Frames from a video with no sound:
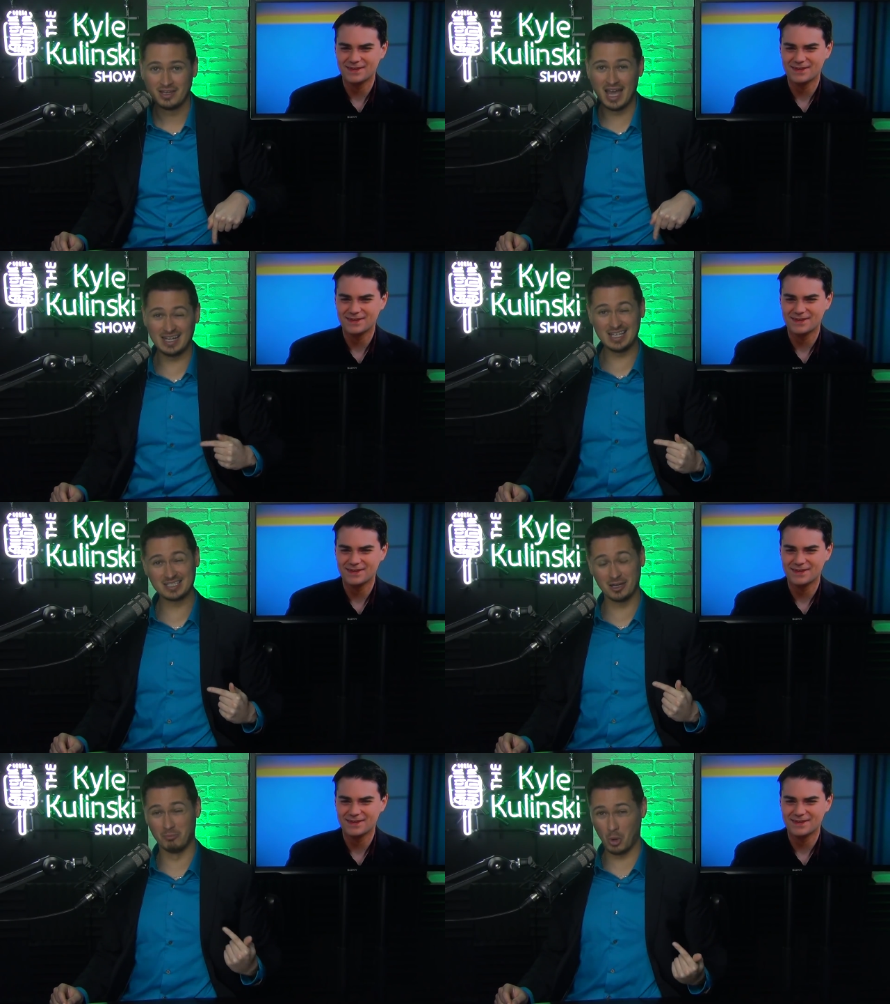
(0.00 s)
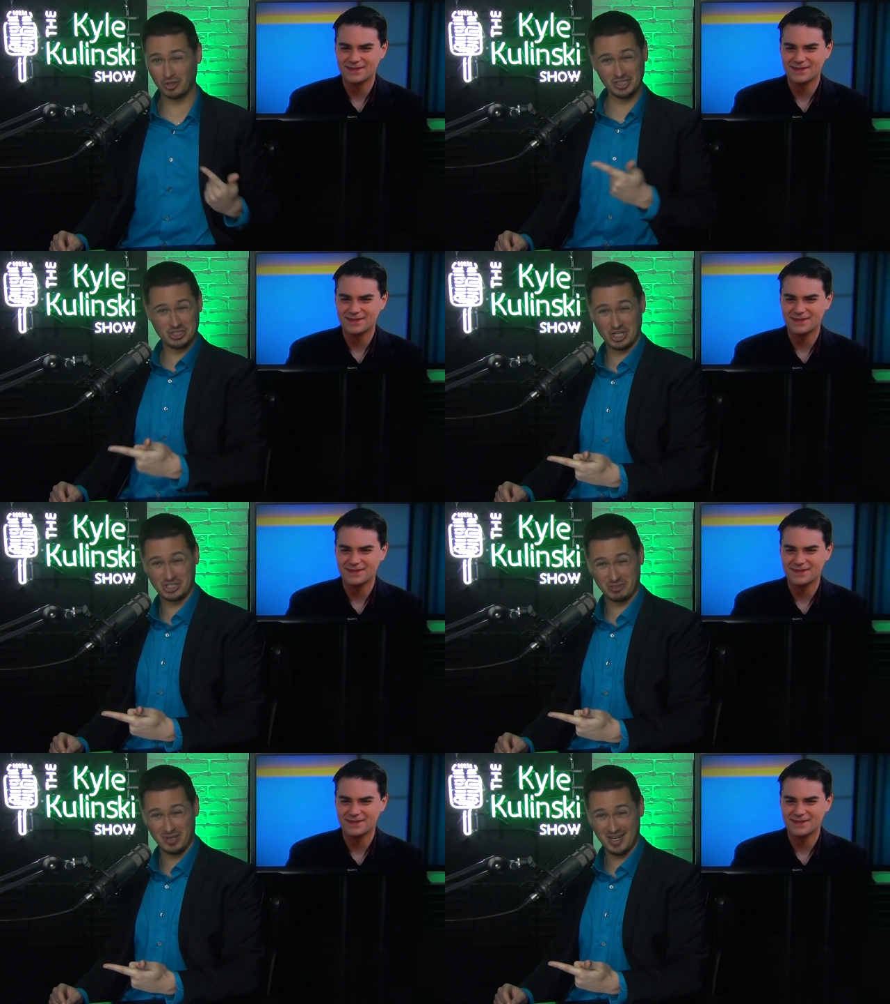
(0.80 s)
Speaker 1: And he's going to morally
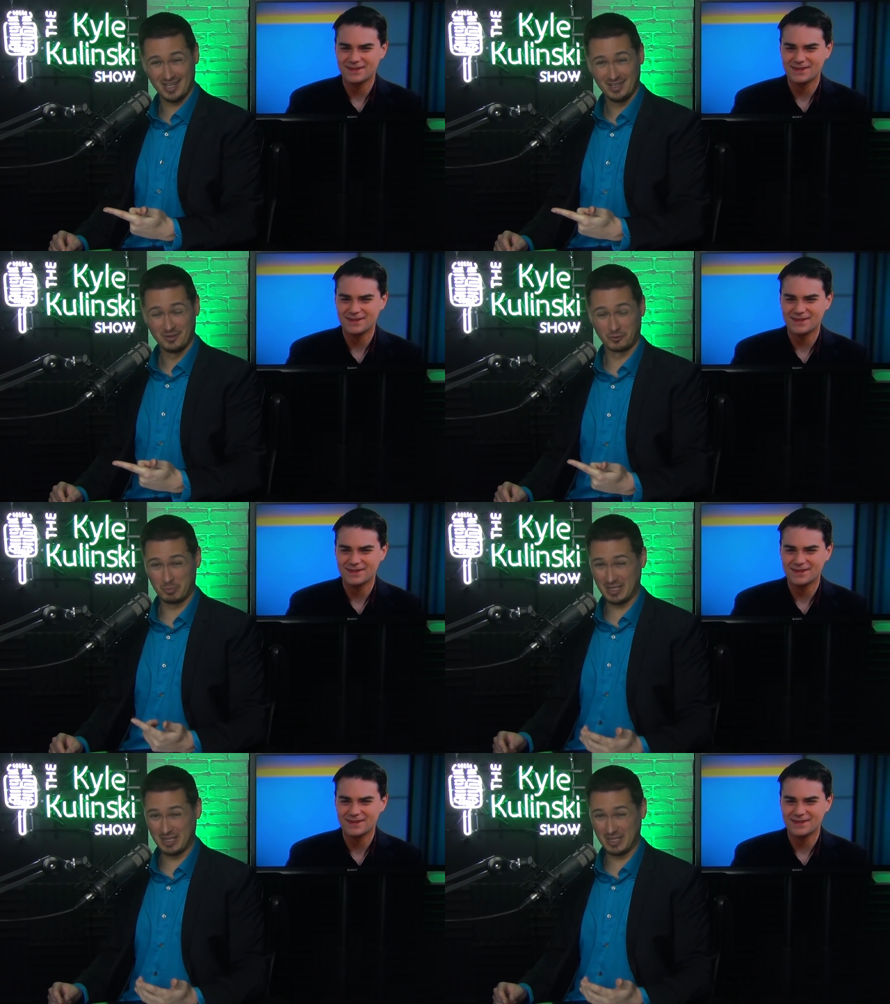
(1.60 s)
judge somebody for